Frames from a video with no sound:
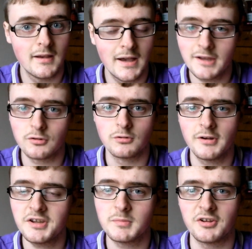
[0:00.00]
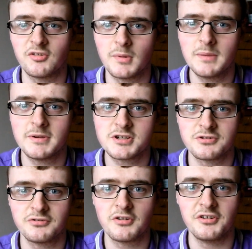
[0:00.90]
And already my display
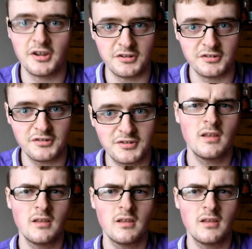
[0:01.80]
picture is redundant.